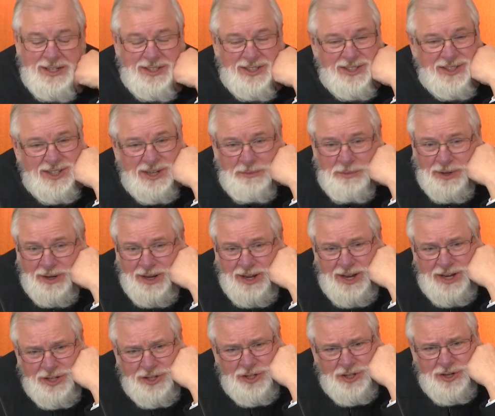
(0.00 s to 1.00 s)
as a
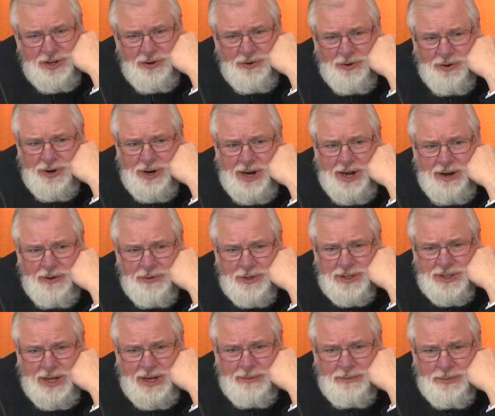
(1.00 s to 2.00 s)
stipulation, or how
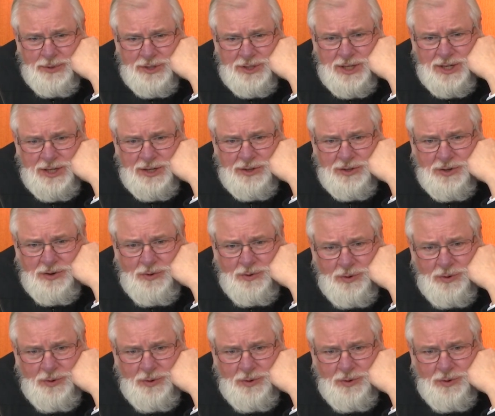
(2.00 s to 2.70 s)
was that presented to the court?